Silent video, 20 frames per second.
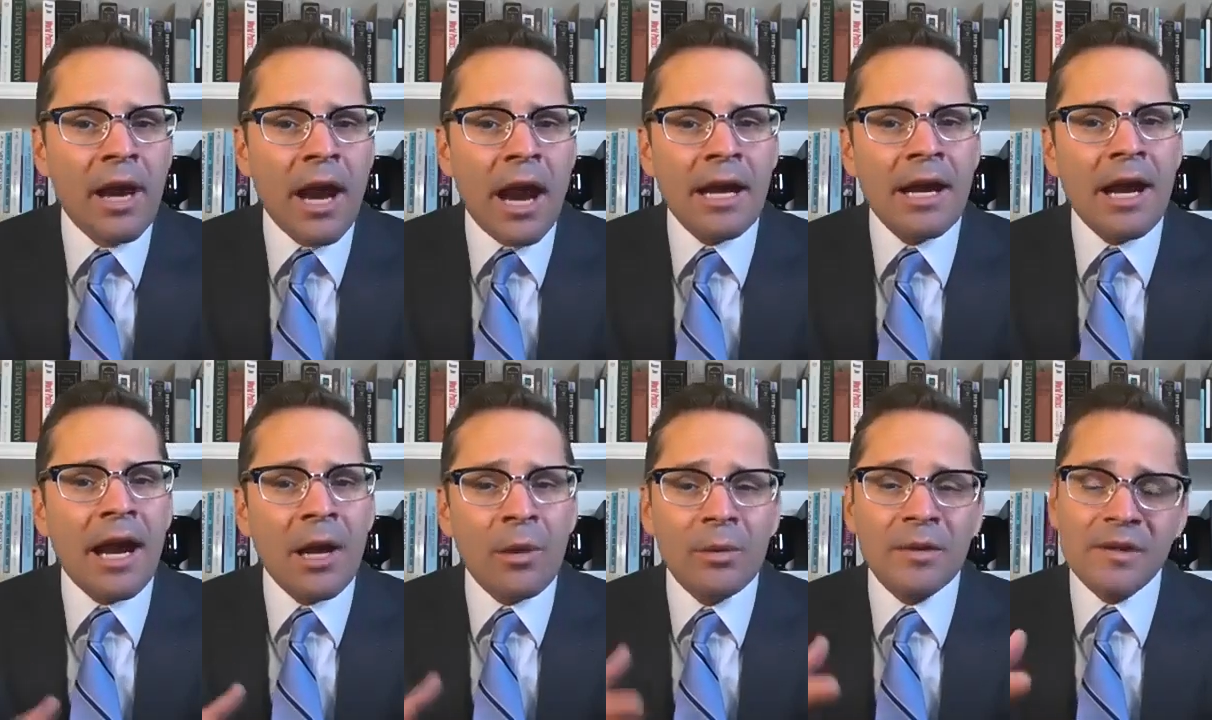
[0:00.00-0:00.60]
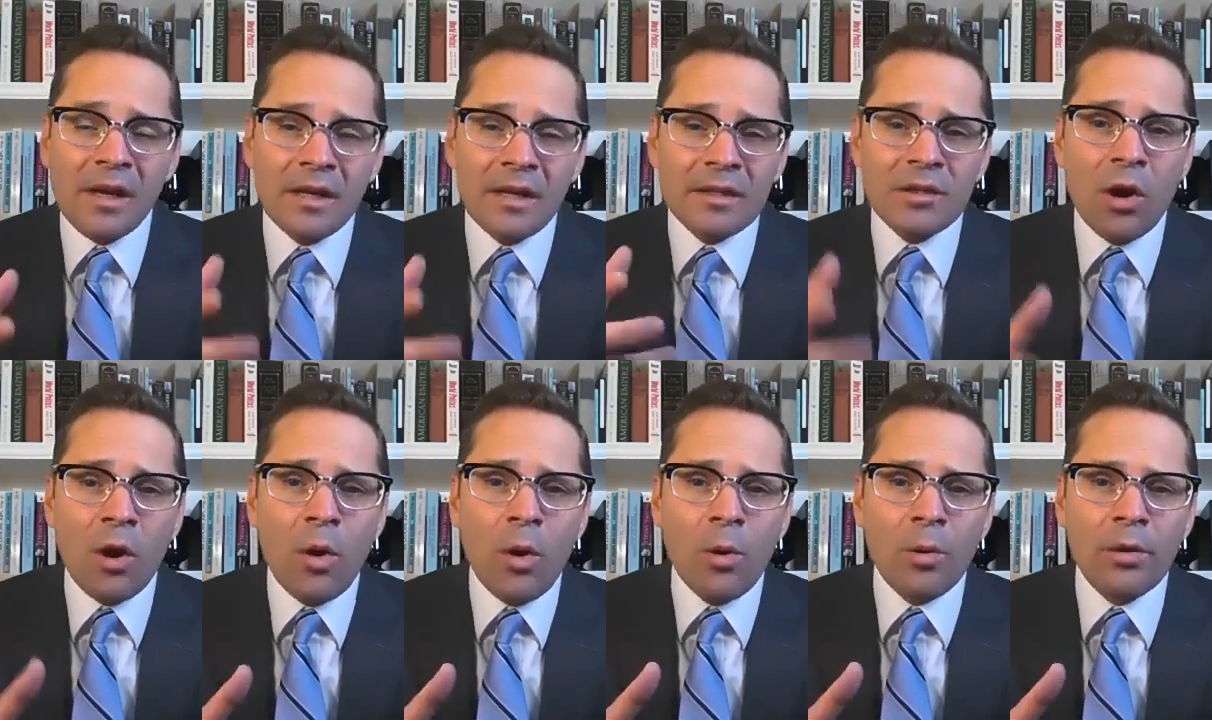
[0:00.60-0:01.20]
And I will set a
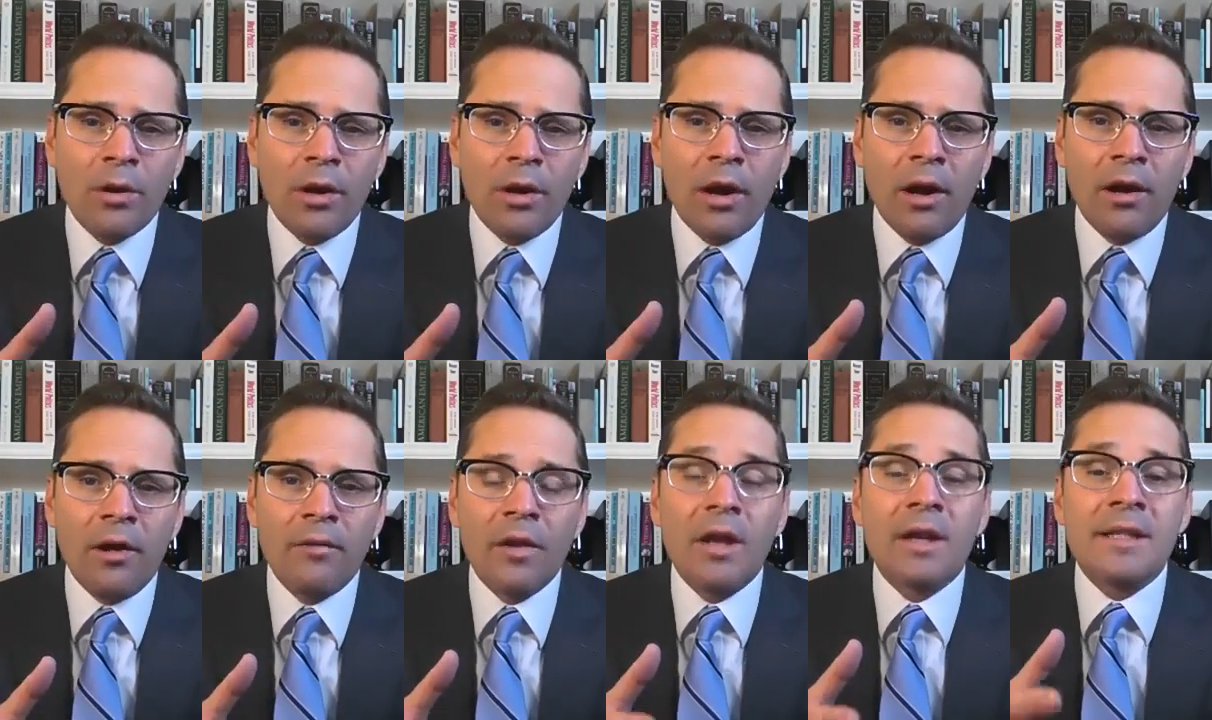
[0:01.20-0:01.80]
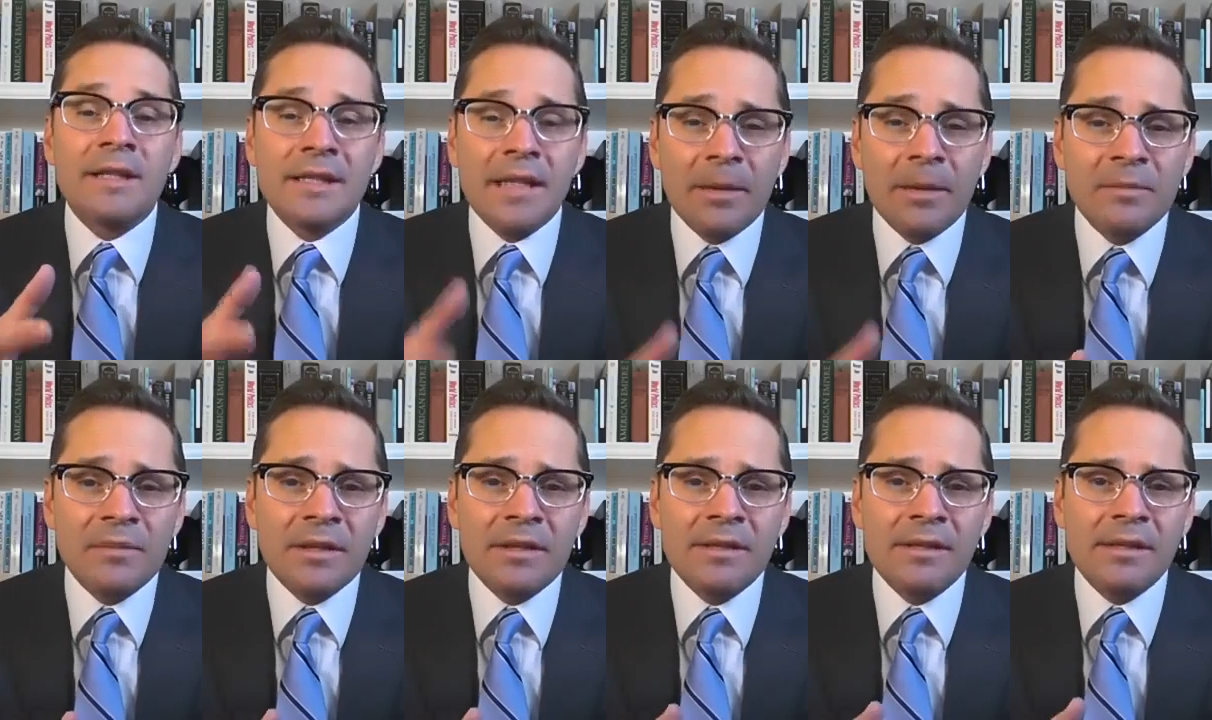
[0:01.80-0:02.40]
tone of
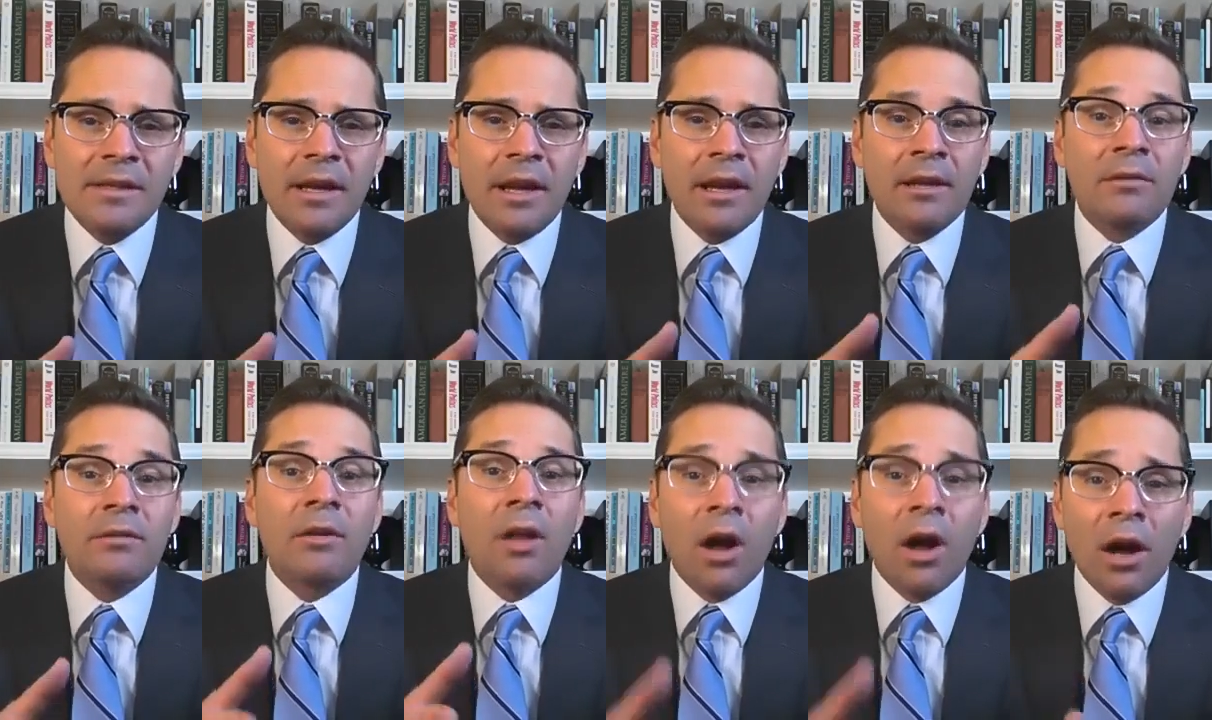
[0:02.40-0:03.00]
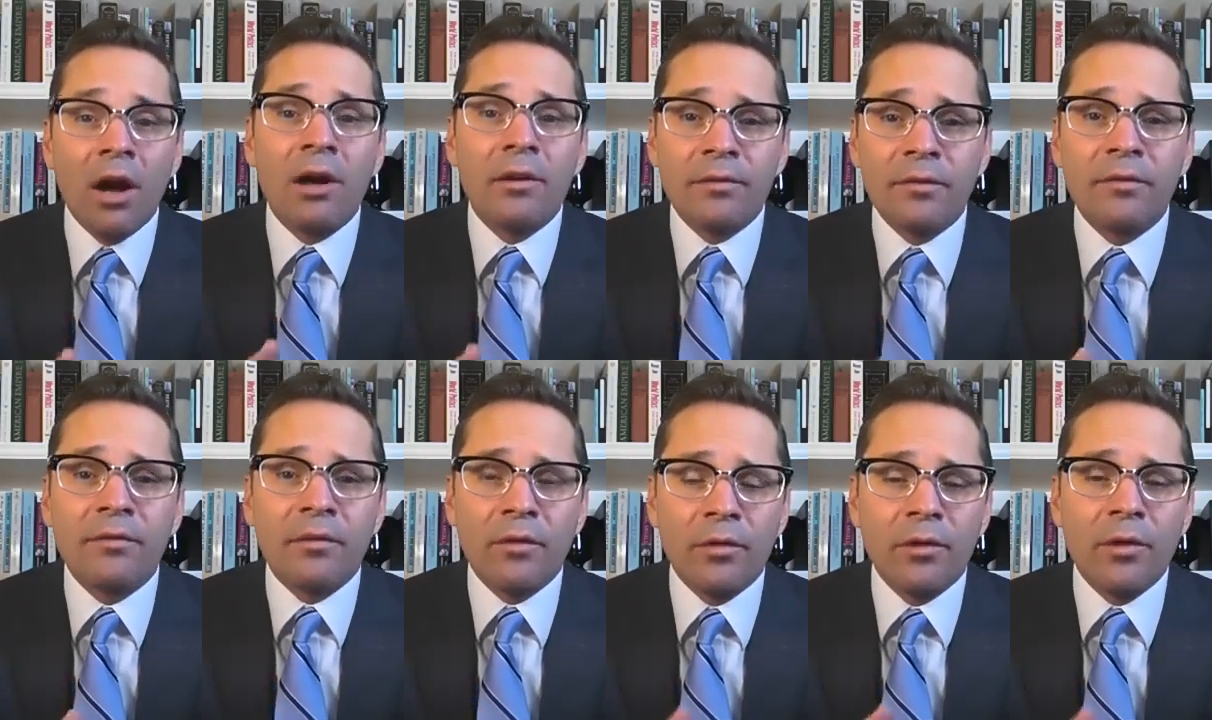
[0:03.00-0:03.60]
acceptance and love
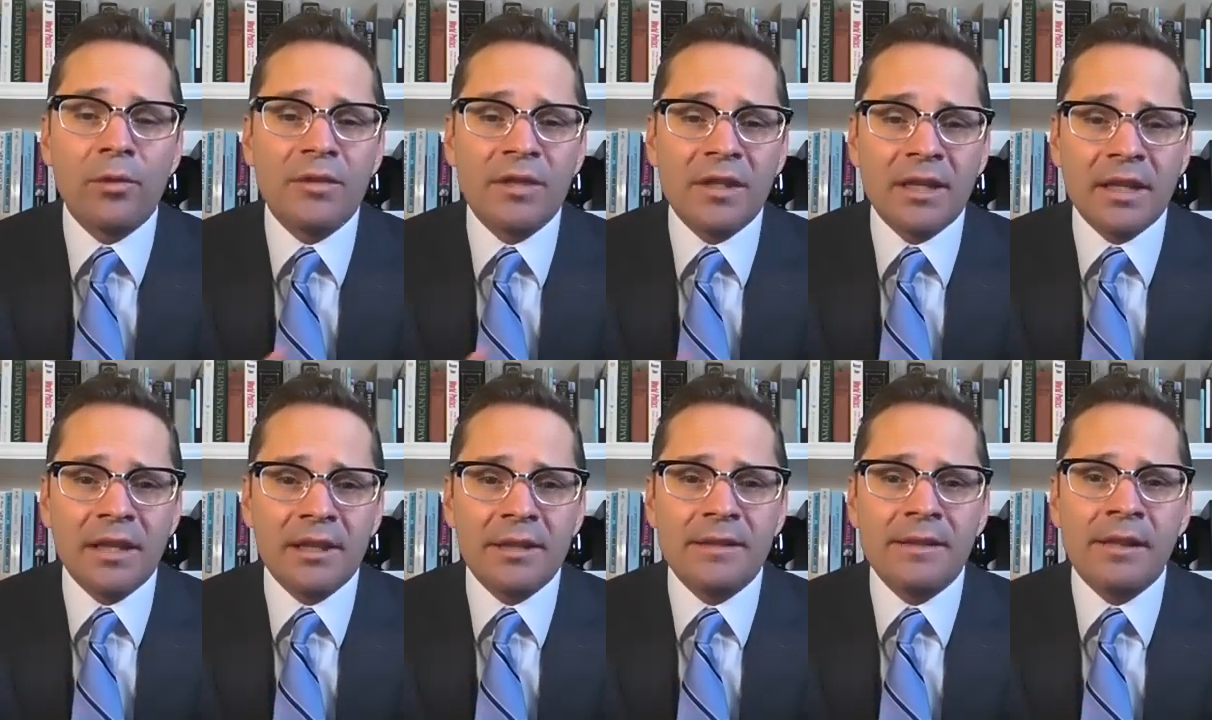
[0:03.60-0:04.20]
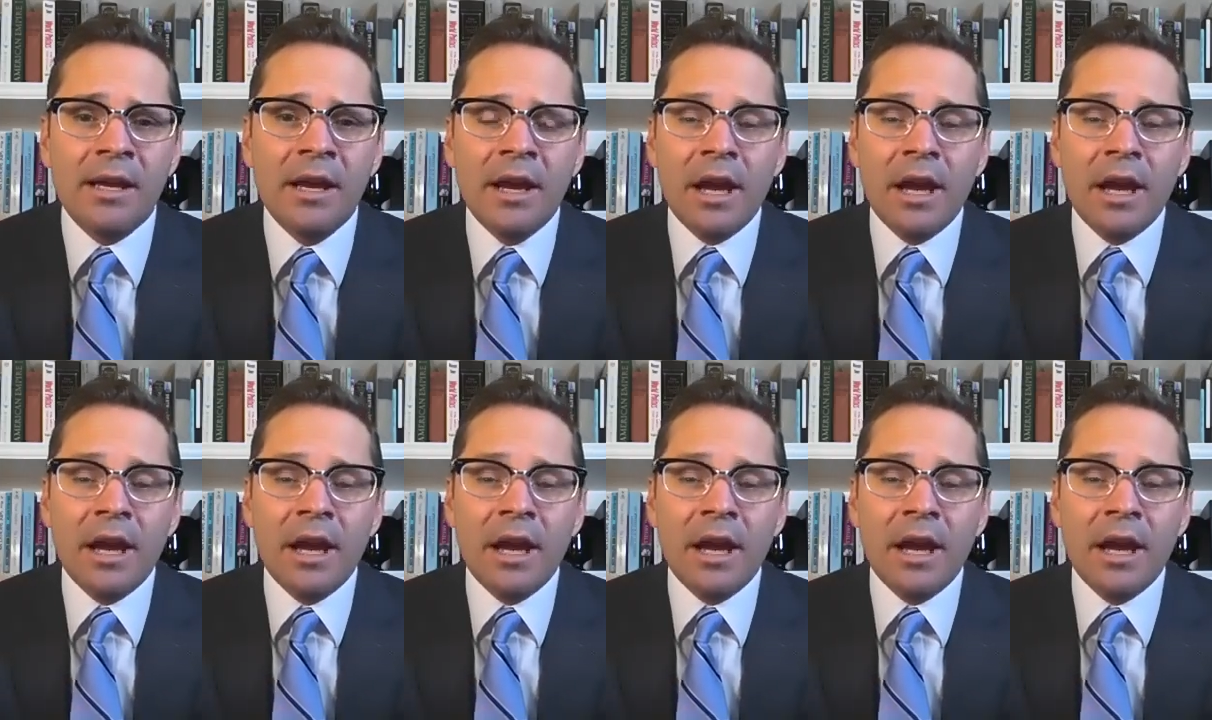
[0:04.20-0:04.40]
for those kids